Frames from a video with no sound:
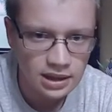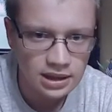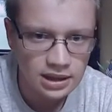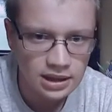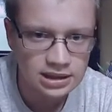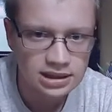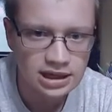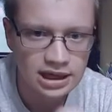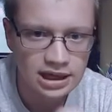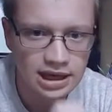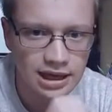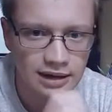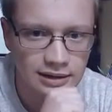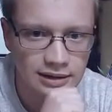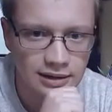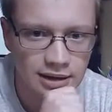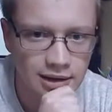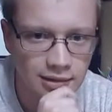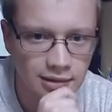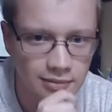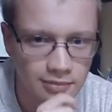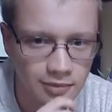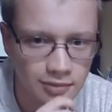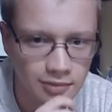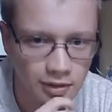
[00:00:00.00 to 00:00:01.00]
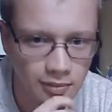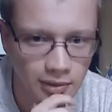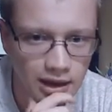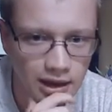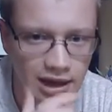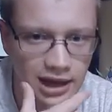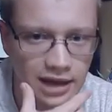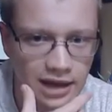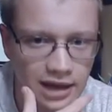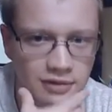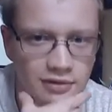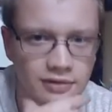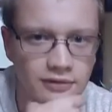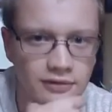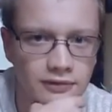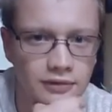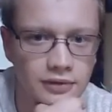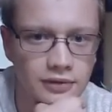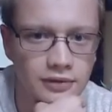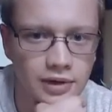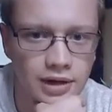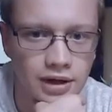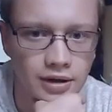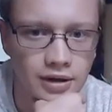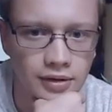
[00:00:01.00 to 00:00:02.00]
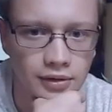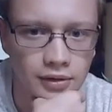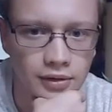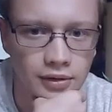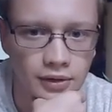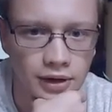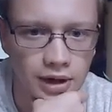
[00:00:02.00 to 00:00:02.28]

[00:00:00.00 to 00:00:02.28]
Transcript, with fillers: She can't come to my house for dinner